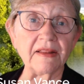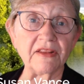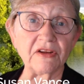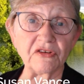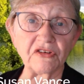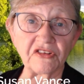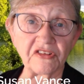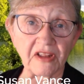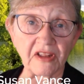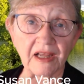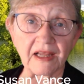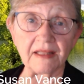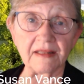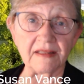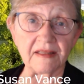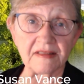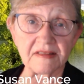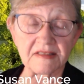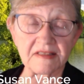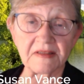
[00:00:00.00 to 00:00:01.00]
by their
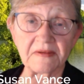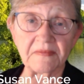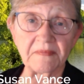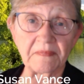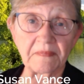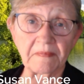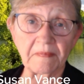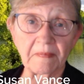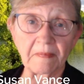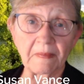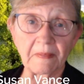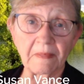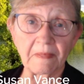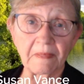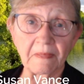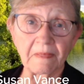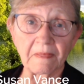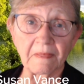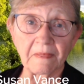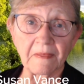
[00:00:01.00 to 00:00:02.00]
silence.
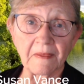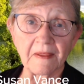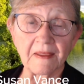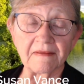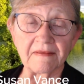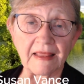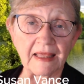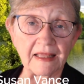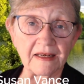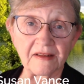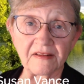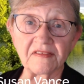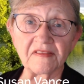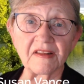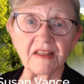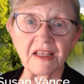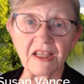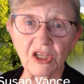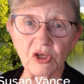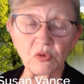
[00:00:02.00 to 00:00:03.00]
That
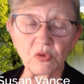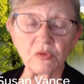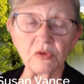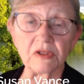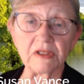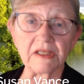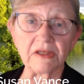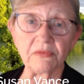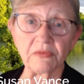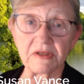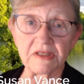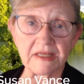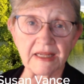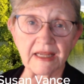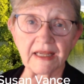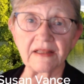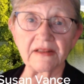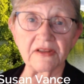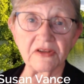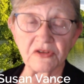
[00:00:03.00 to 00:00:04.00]
is equally
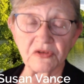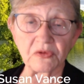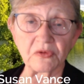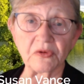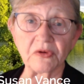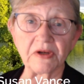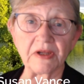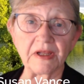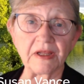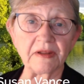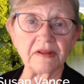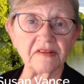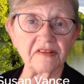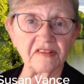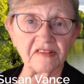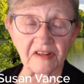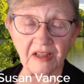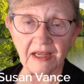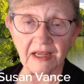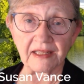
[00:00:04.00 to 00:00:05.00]
retaliatory
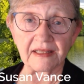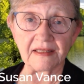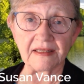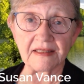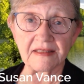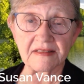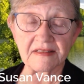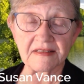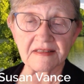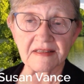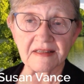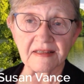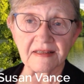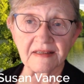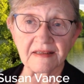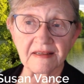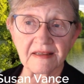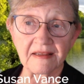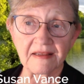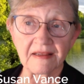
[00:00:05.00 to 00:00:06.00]
silence.
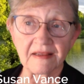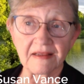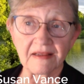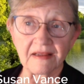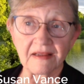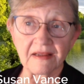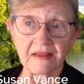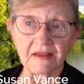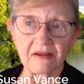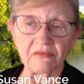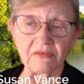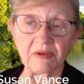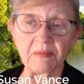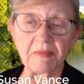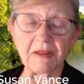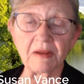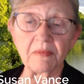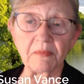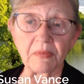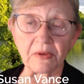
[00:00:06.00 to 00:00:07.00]

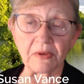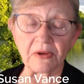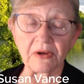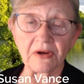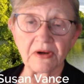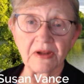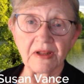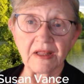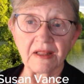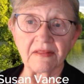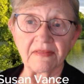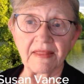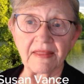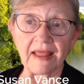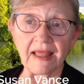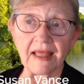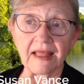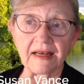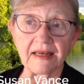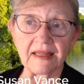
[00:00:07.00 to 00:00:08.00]
Remember
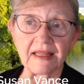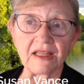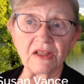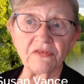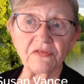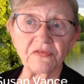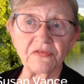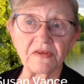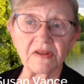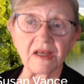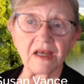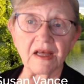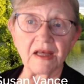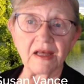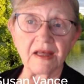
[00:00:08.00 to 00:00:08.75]
that if